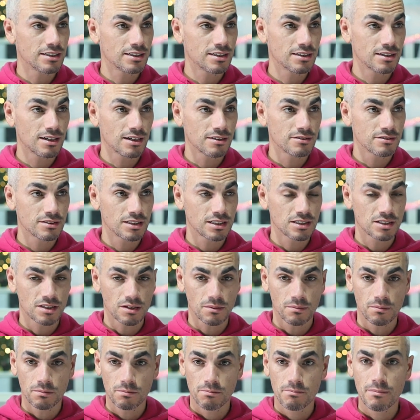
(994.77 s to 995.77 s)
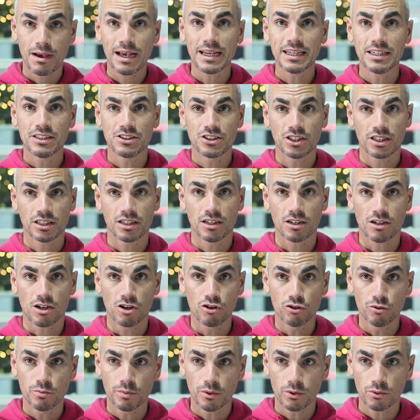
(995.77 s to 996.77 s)
You know, there's some major
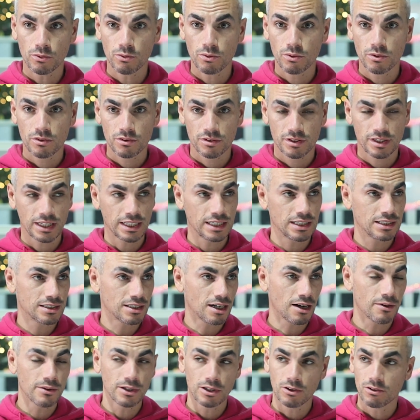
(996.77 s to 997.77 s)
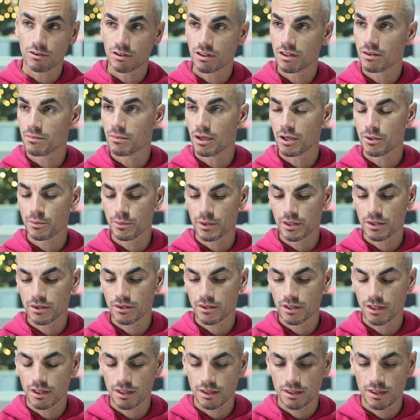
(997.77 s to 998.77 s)
global things going on at the moment
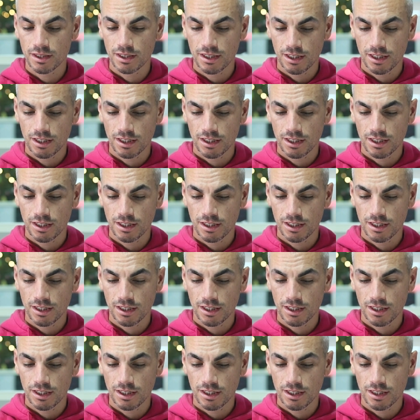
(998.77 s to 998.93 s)
that